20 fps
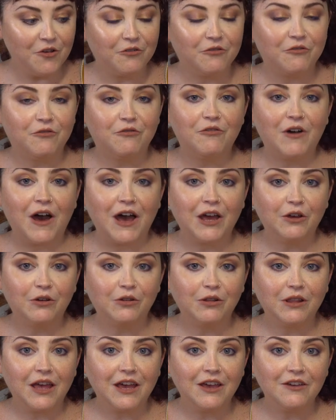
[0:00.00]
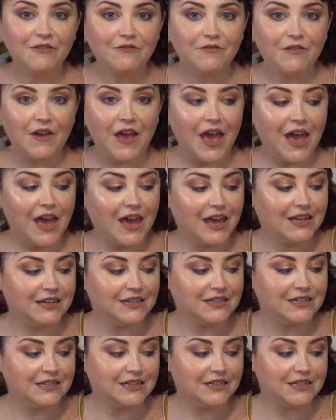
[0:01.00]
Violife,
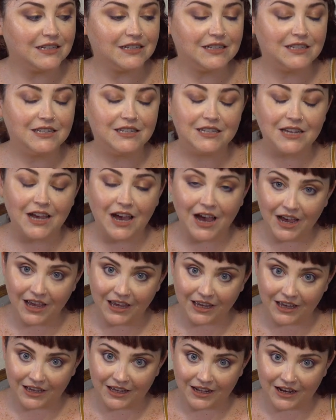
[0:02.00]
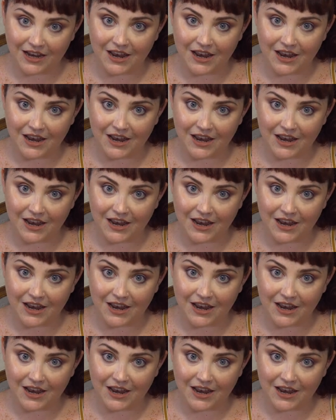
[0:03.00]
and Daiya.